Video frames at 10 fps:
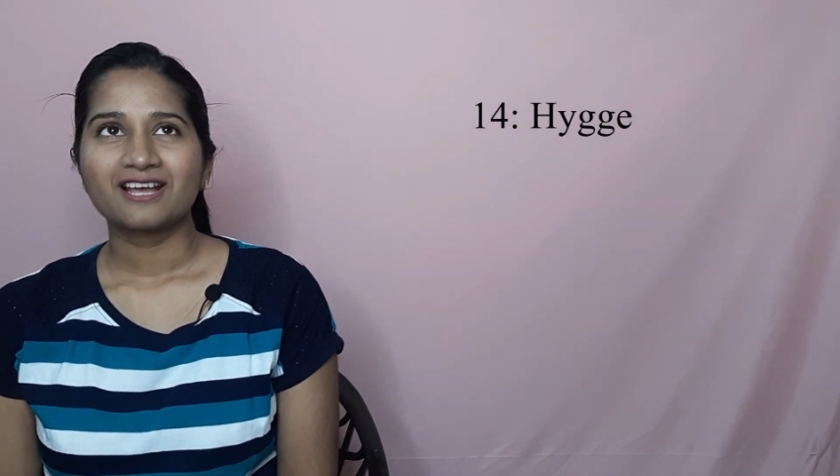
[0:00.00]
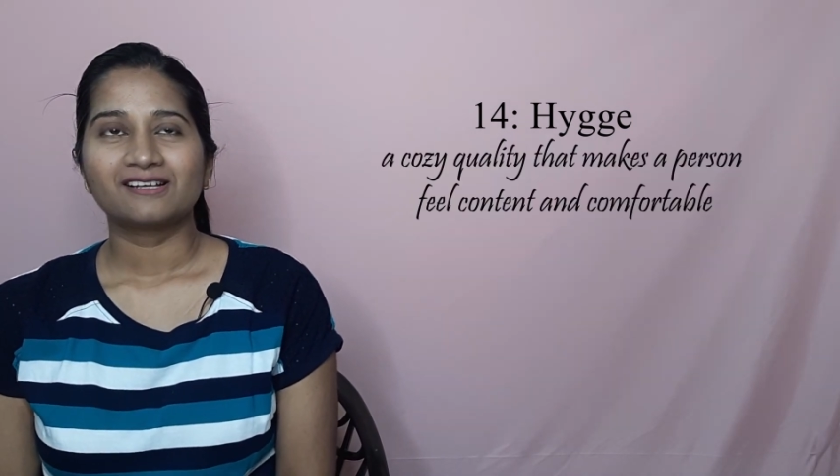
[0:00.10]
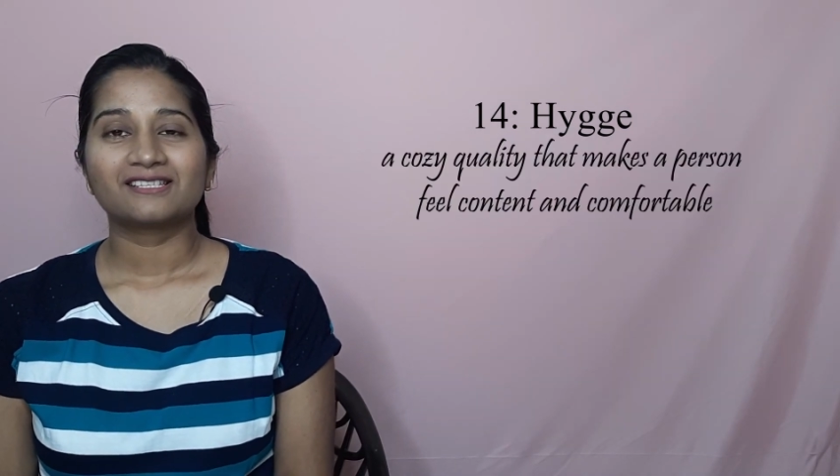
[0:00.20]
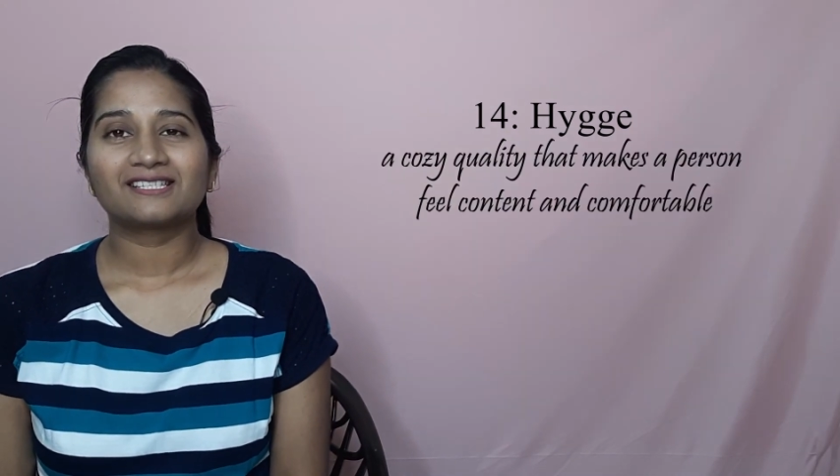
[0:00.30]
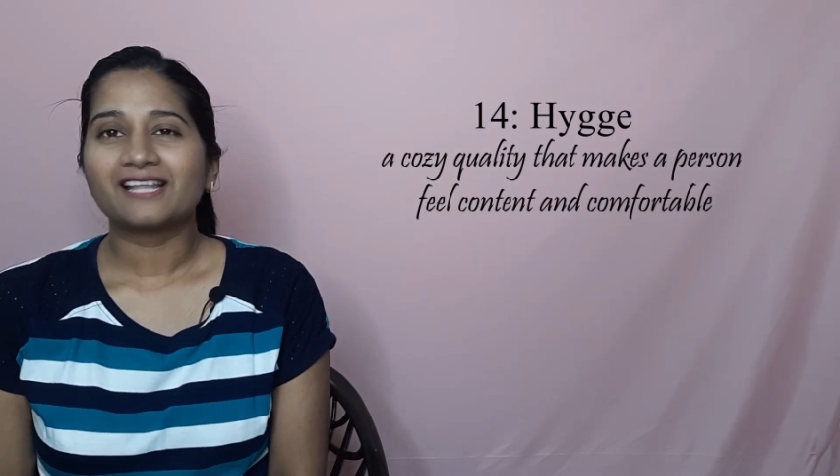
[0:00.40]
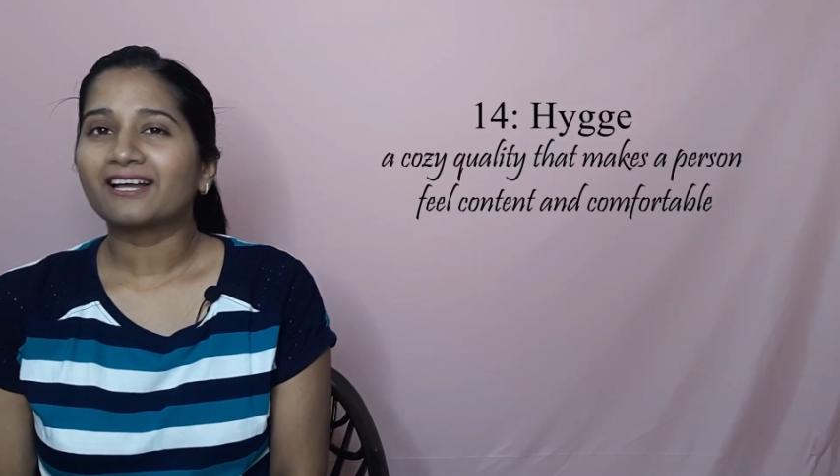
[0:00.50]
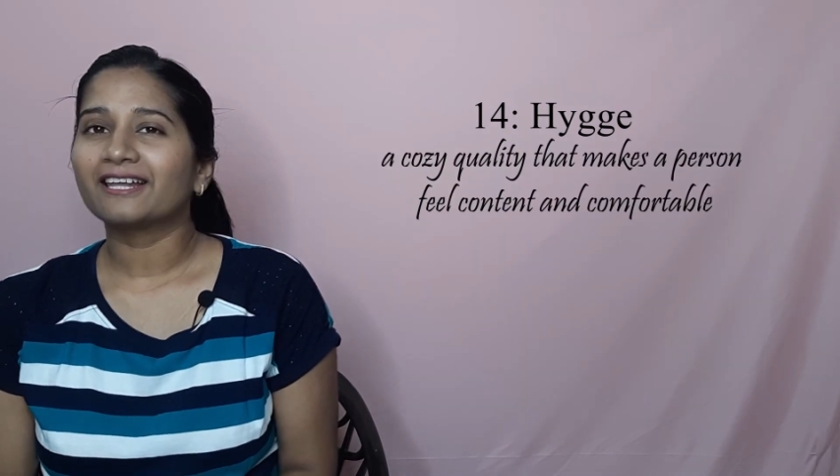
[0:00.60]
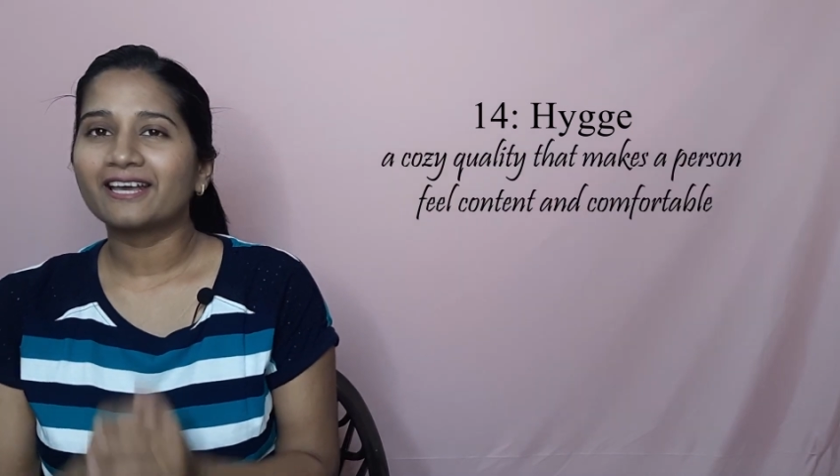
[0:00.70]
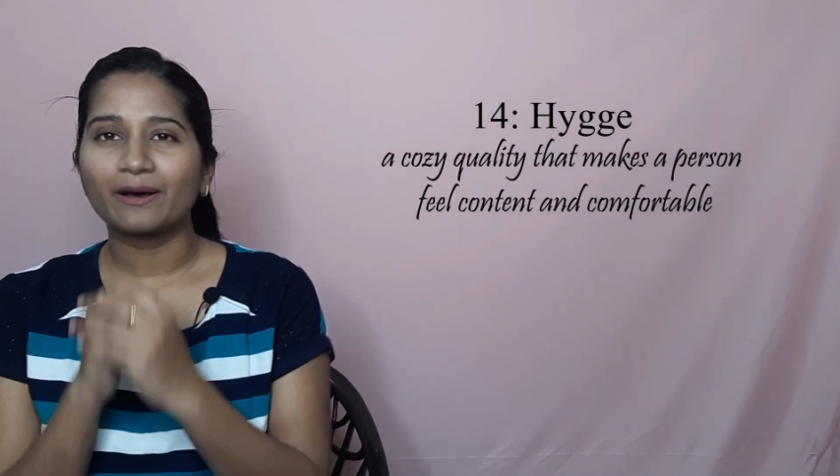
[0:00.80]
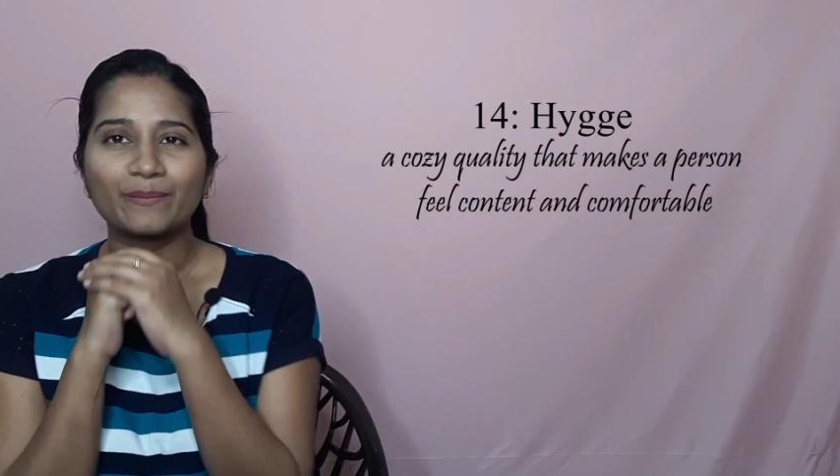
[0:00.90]

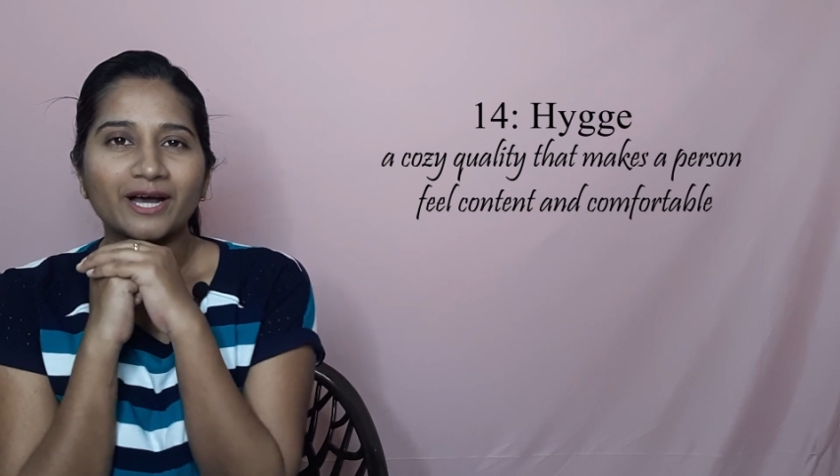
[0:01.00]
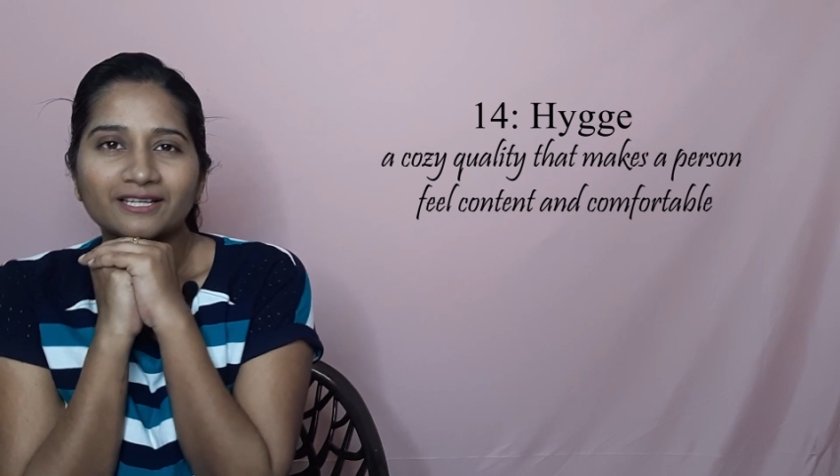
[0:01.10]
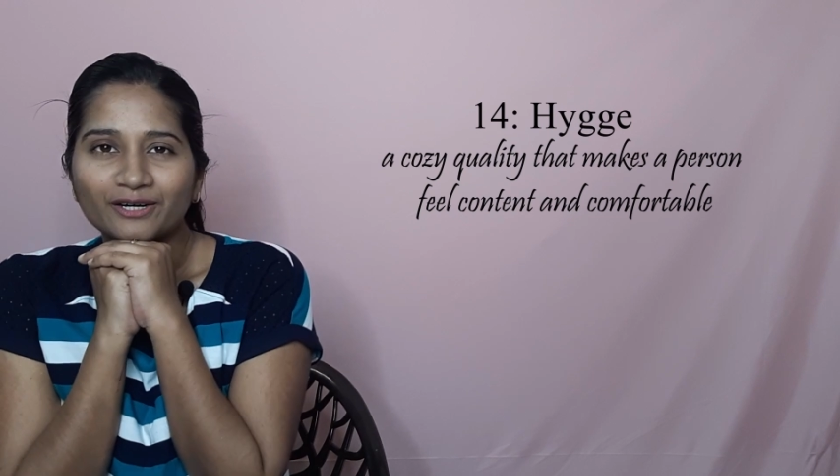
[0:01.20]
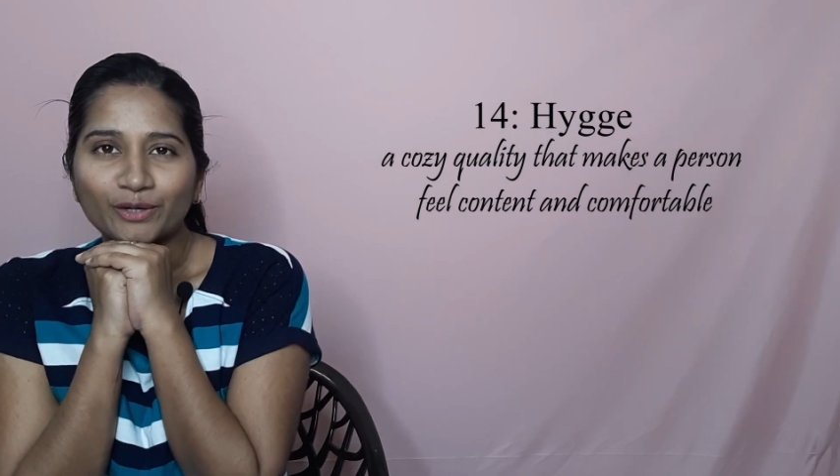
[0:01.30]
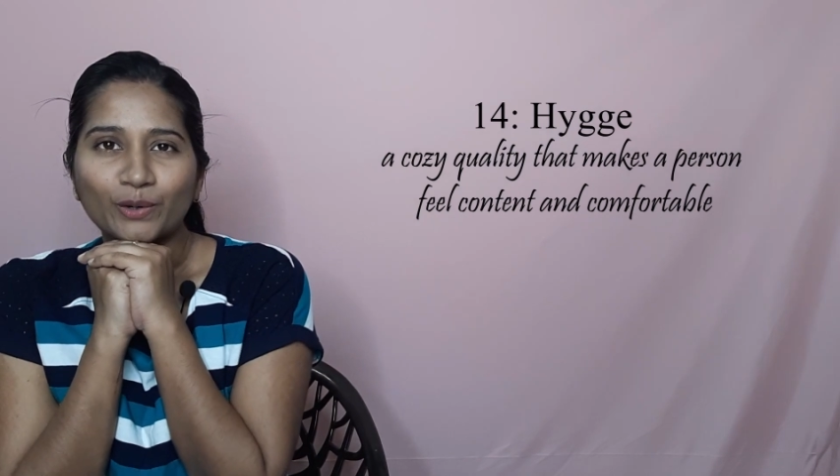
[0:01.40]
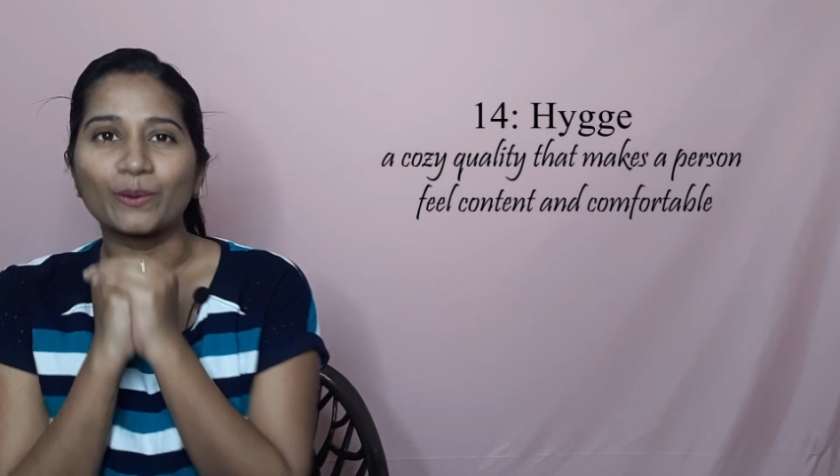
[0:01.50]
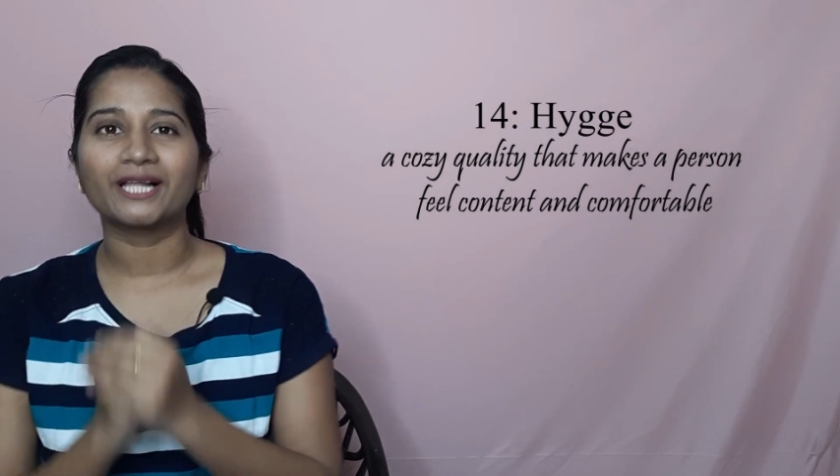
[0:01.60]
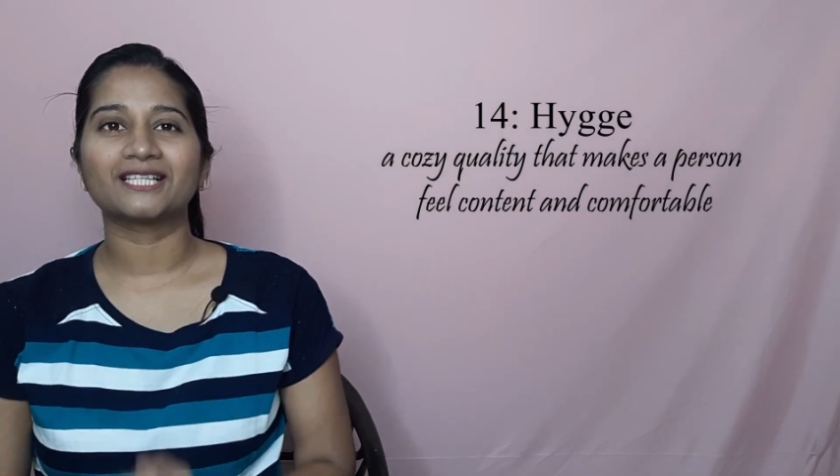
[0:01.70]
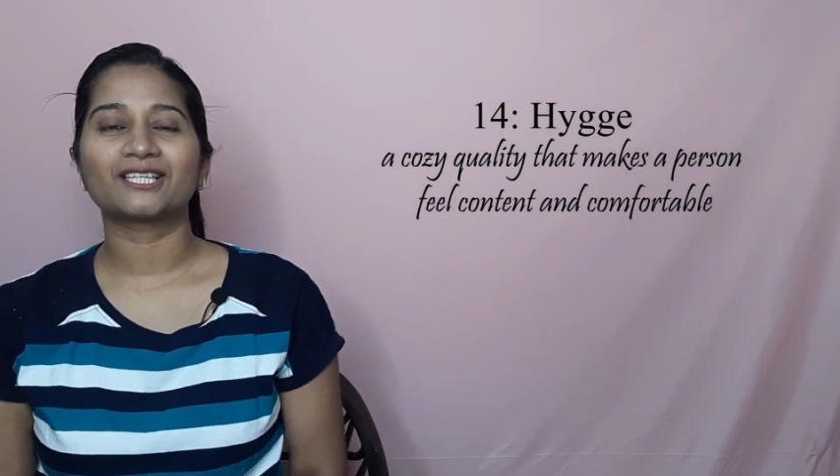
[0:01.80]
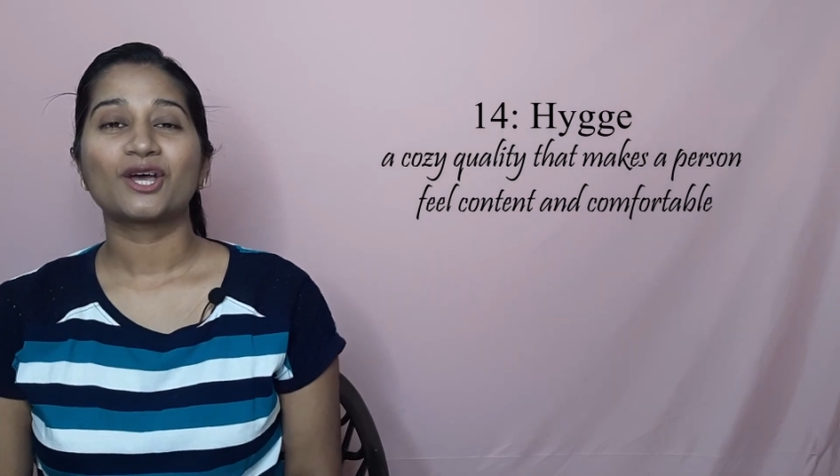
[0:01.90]
snuggling up under a
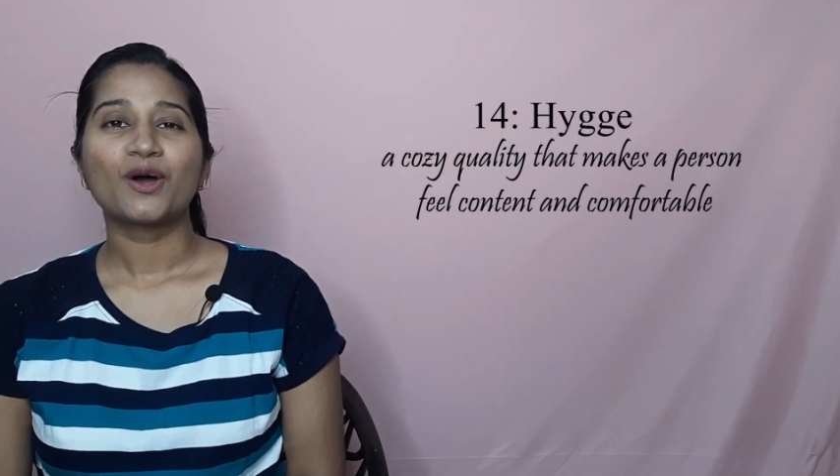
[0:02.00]
quilt